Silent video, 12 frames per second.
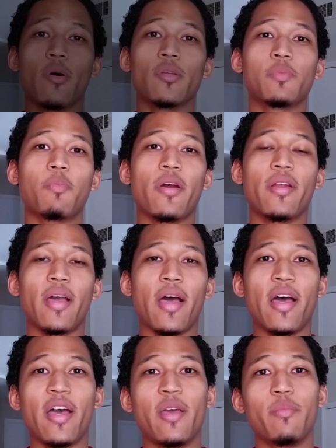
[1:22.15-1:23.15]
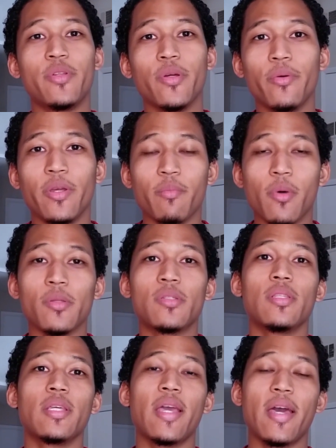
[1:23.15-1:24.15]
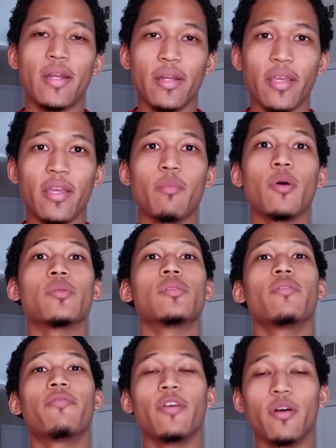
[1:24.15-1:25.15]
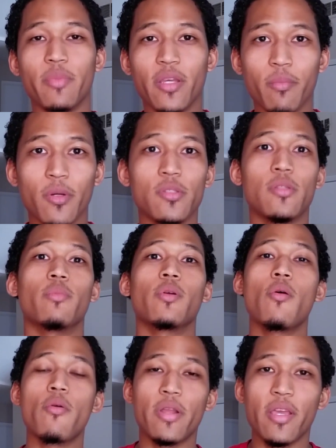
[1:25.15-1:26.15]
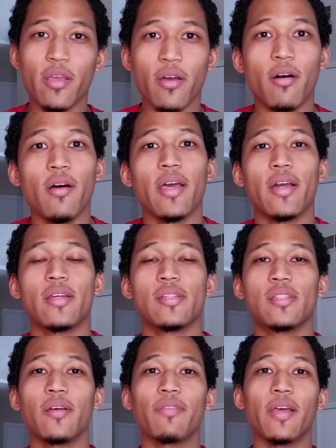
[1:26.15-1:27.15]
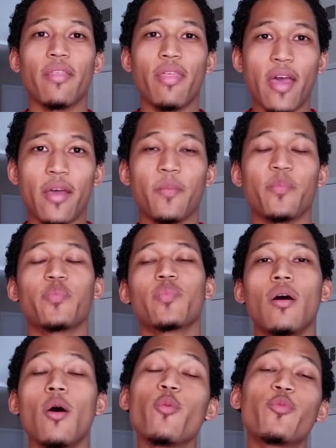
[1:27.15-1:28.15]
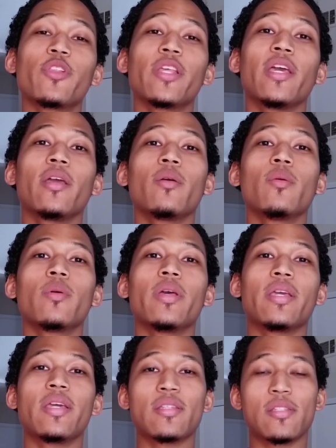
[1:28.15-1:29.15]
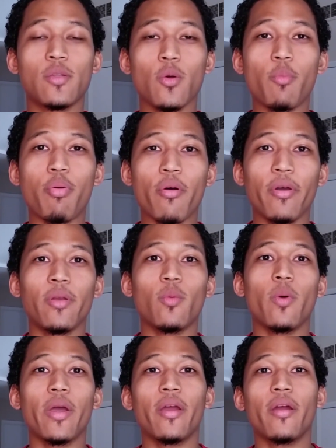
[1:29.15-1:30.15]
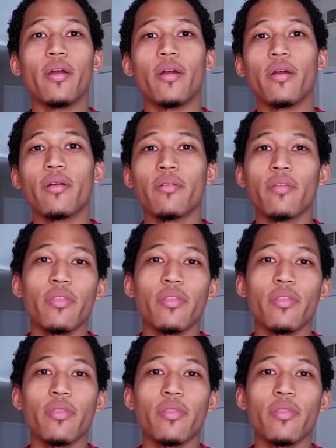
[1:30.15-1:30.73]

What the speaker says: most part, I'm doing most of the editing, most of the filming, most of the recording, all that kind of stuff like that. Hopefully, it gets to a point where